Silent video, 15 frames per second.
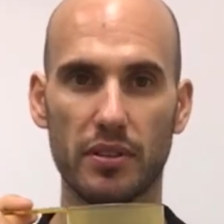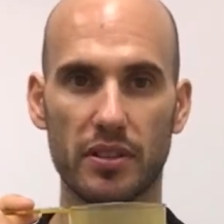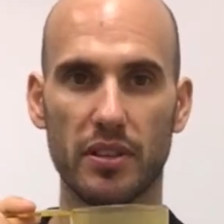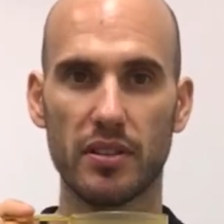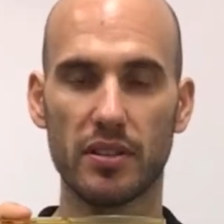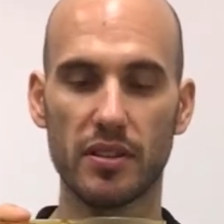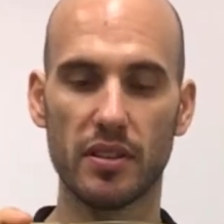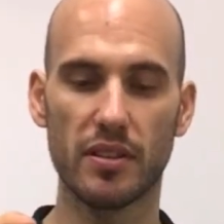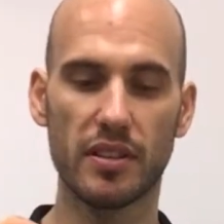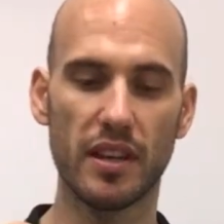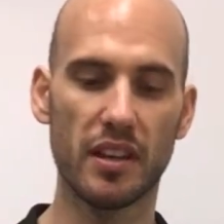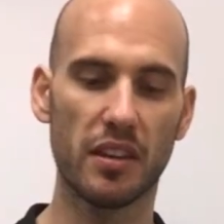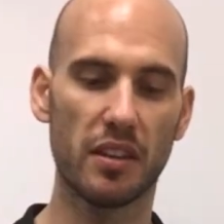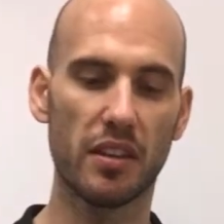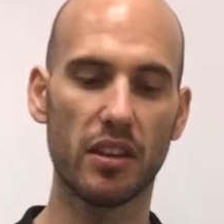So this is the
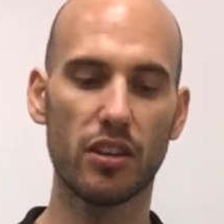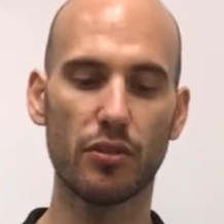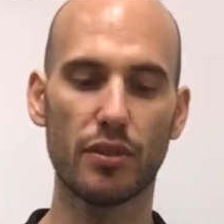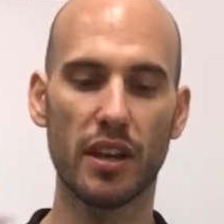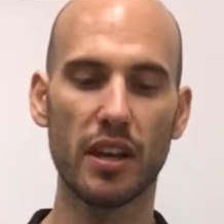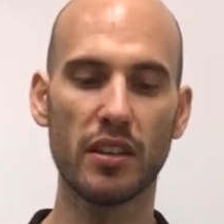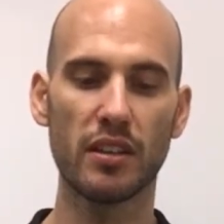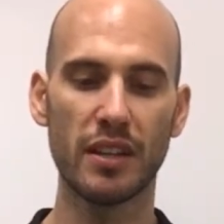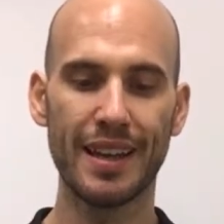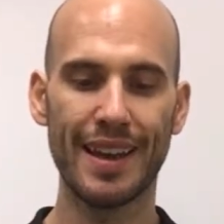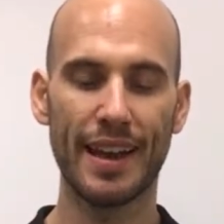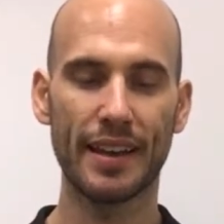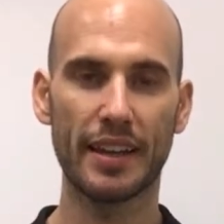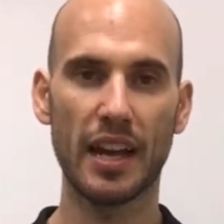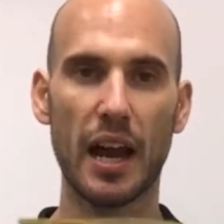second thing you'll need,
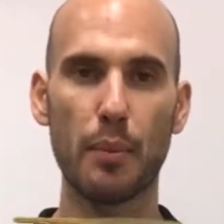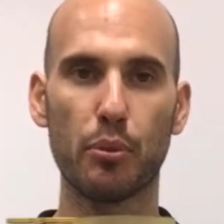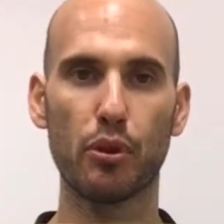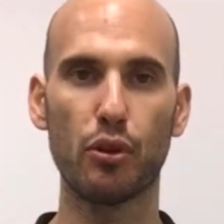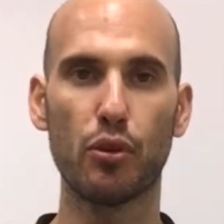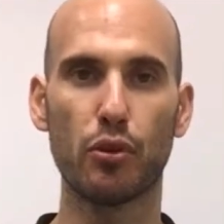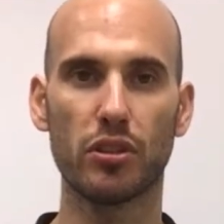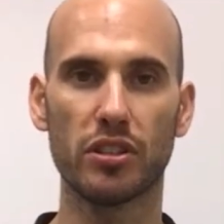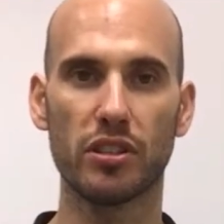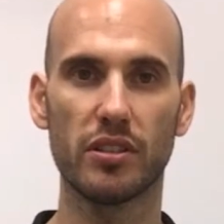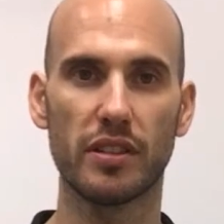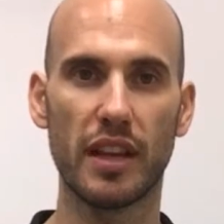a cup cooked.